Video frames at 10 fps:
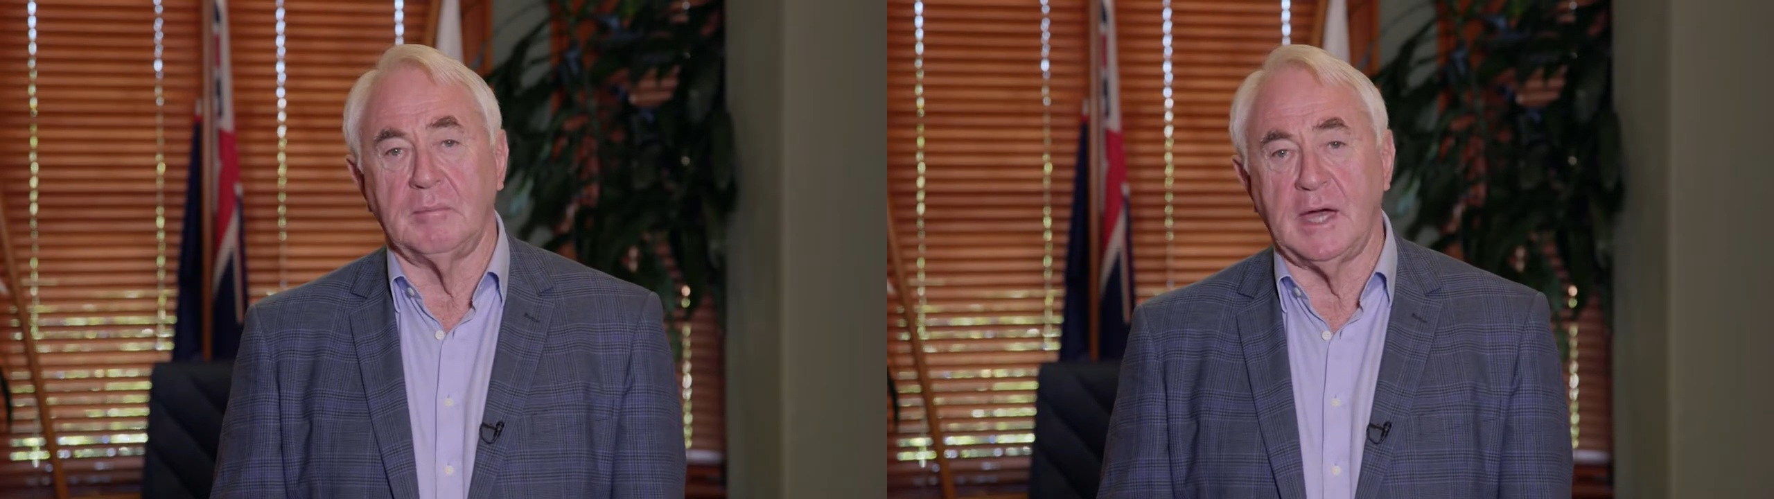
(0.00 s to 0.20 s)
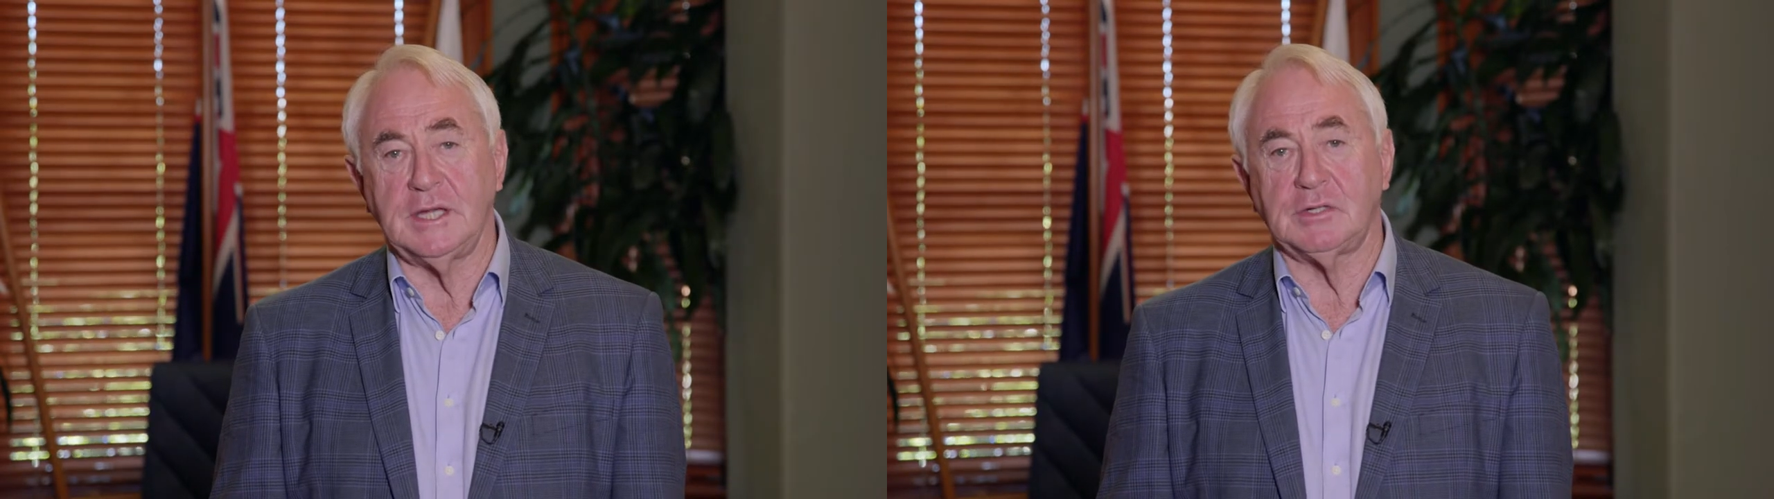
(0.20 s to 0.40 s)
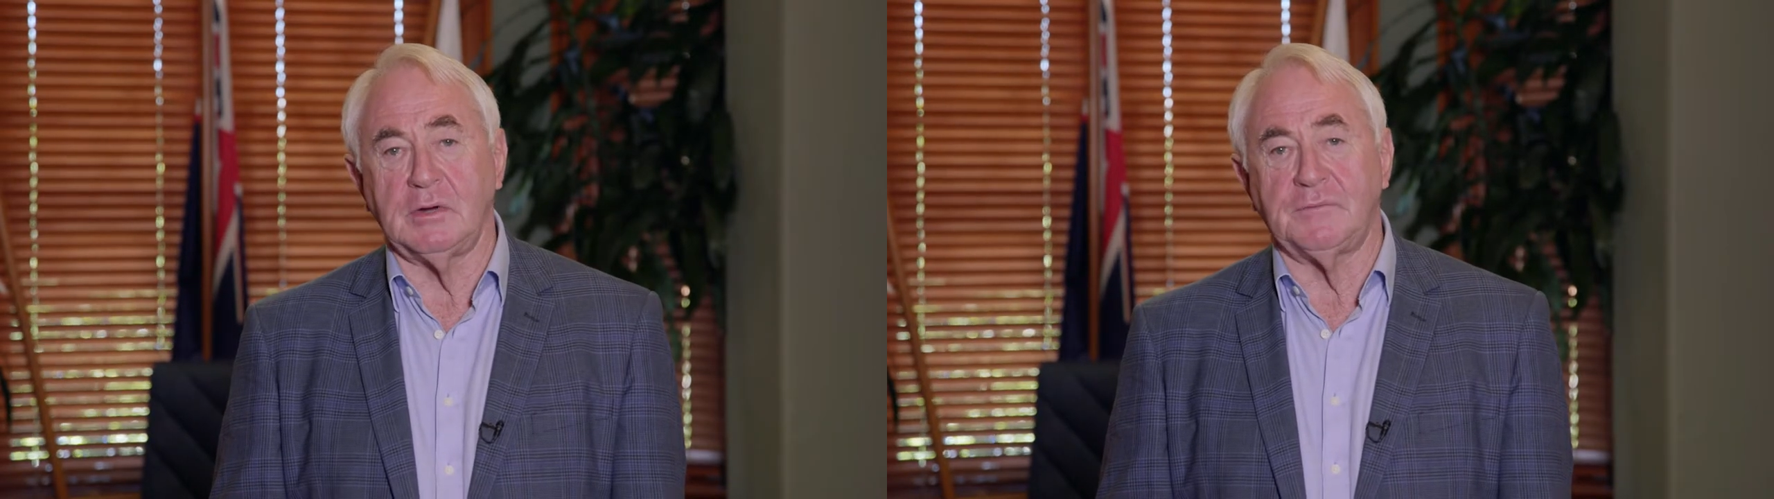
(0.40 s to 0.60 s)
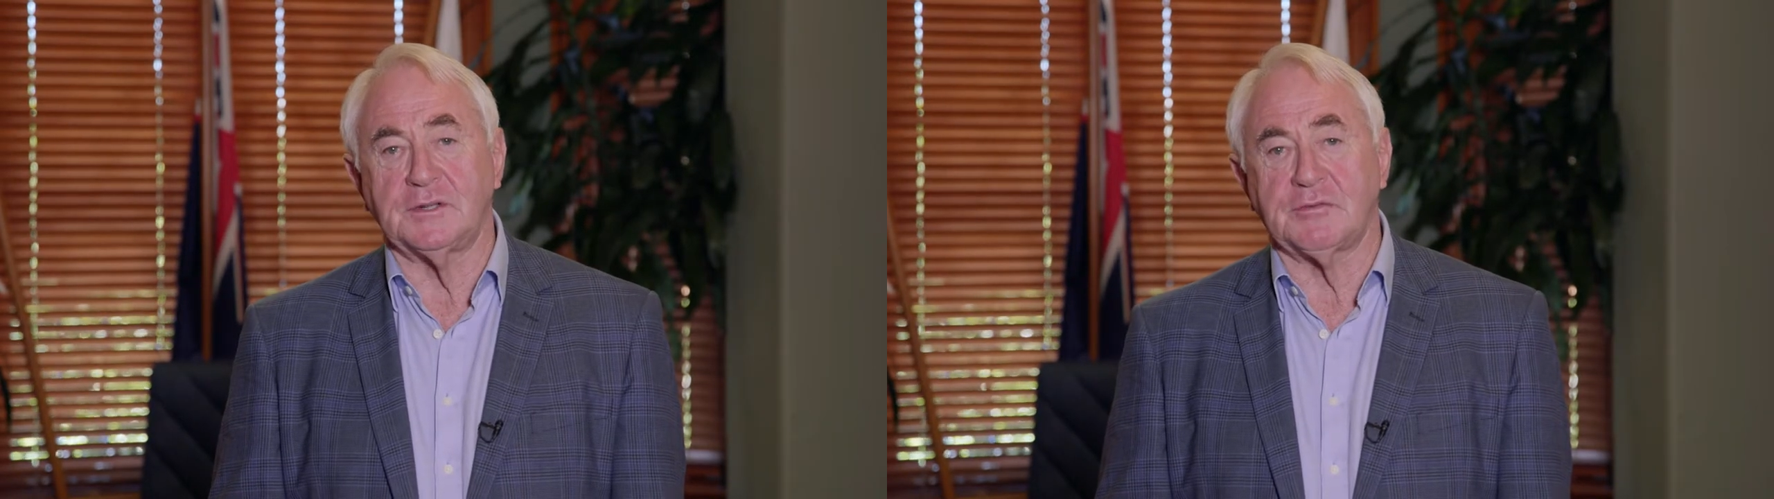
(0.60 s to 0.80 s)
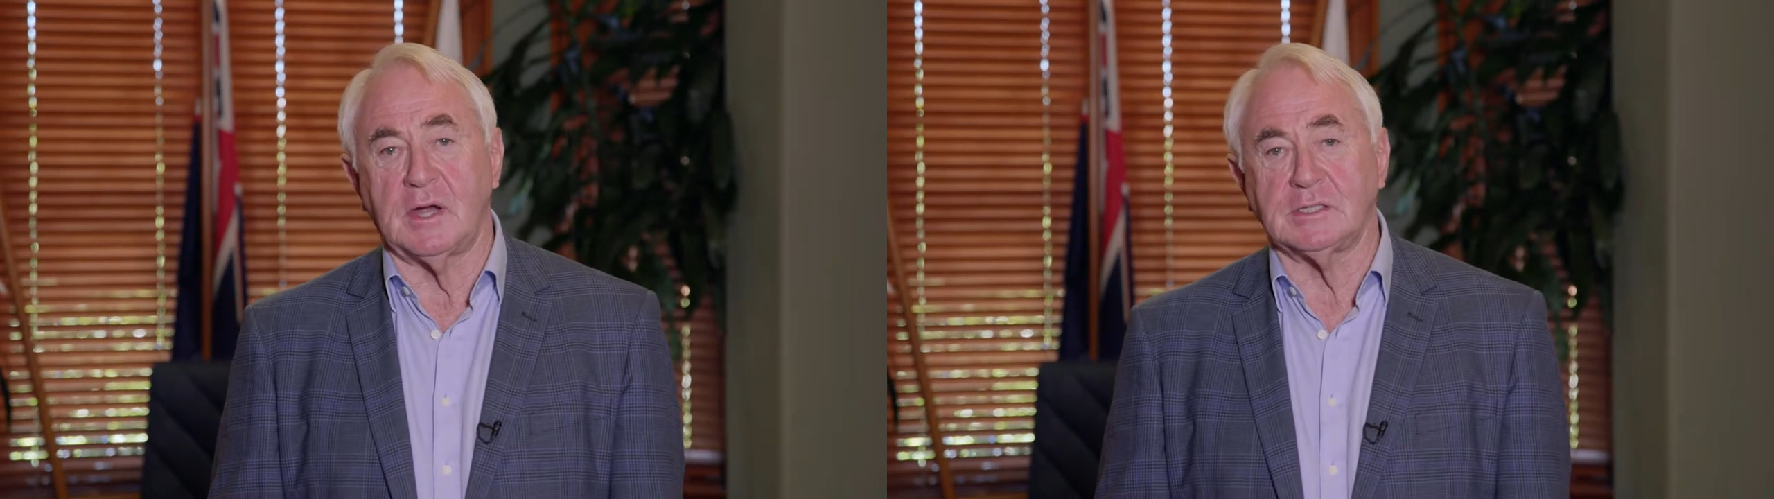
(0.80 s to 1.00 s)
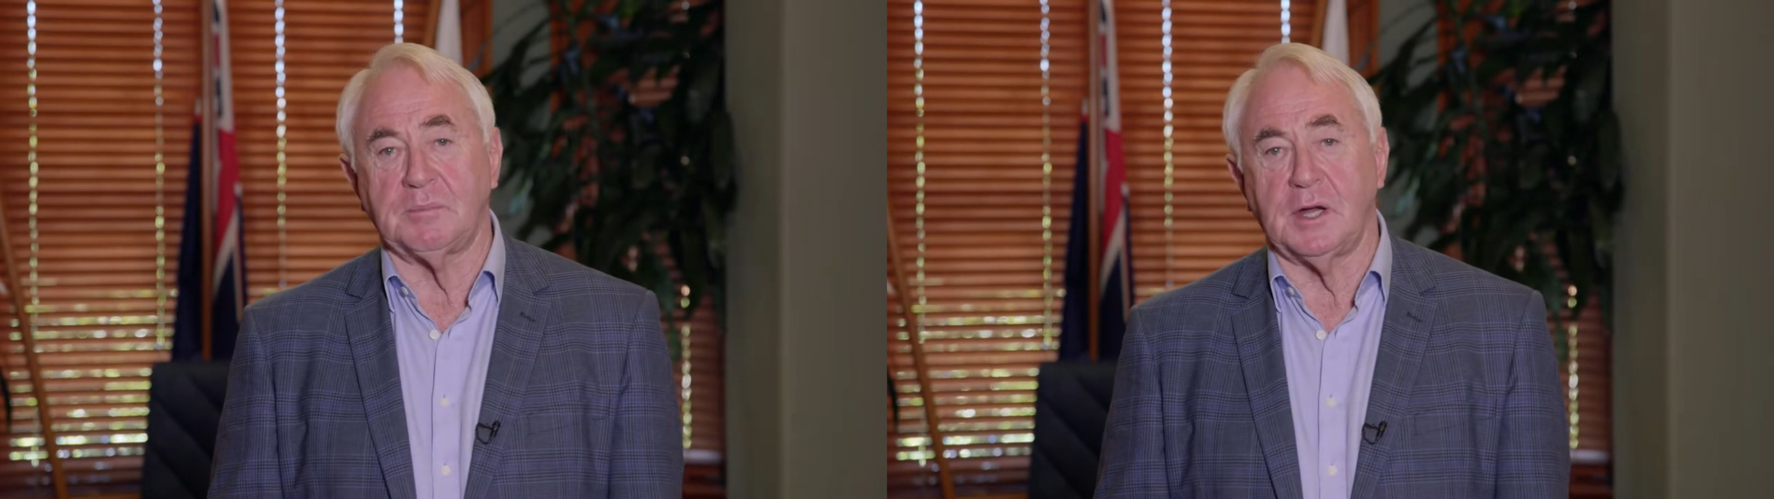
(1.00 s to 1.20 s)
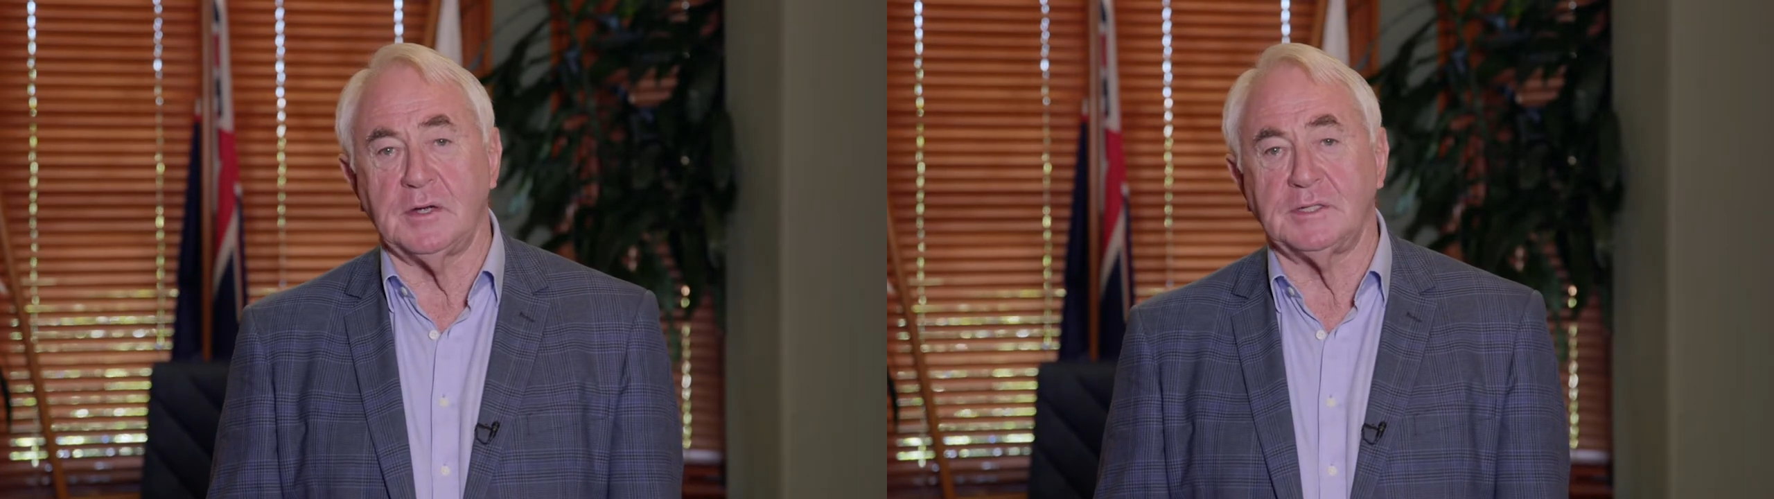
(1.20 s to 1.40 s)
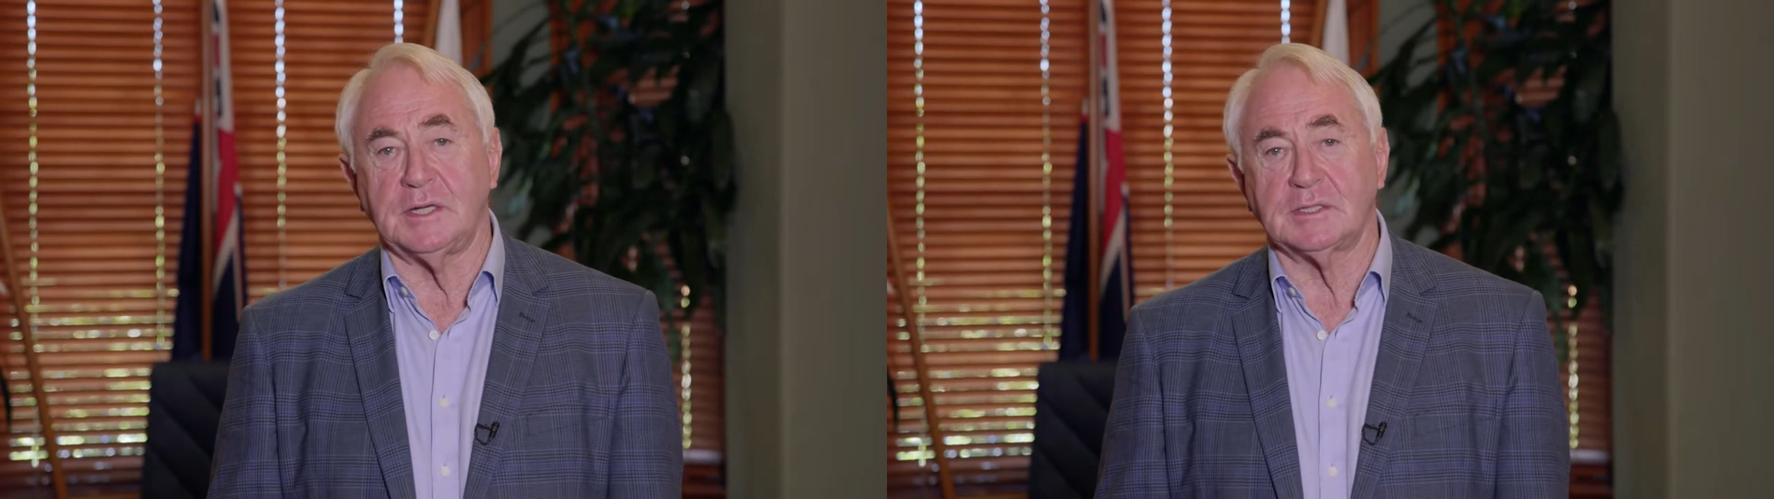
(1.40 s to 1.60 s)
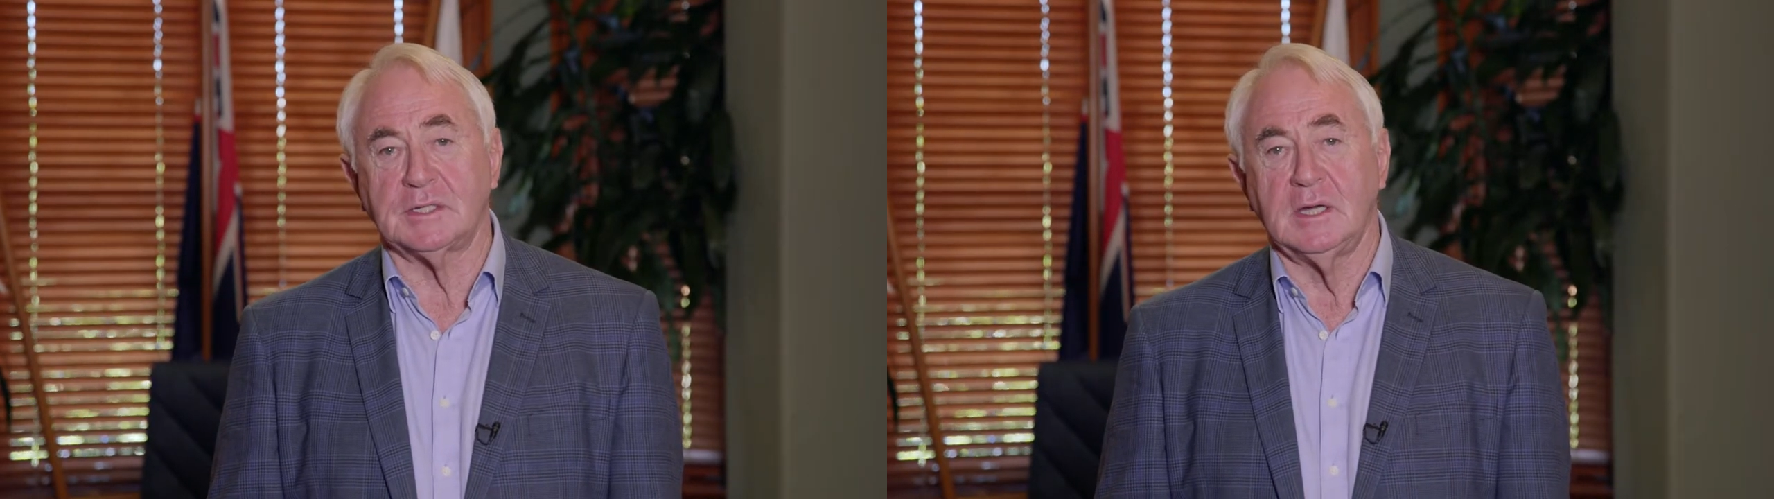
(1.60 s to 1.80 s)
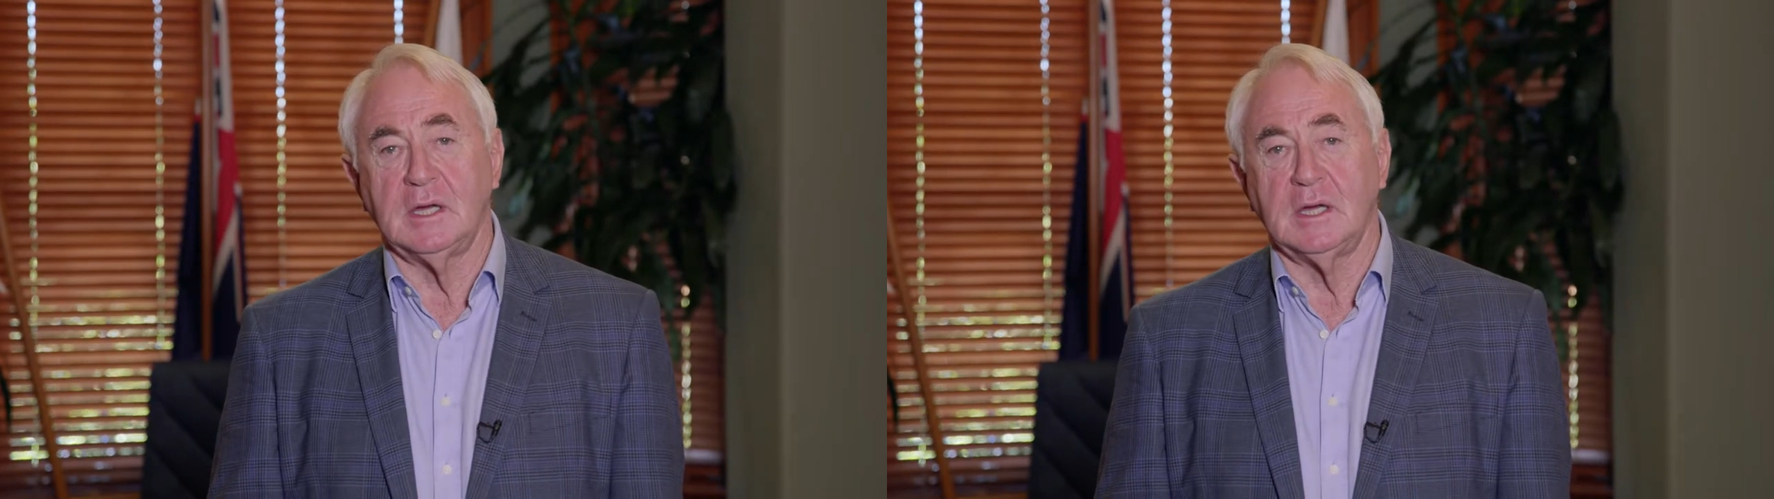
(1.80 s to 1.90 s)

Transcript: major infrastructure projects.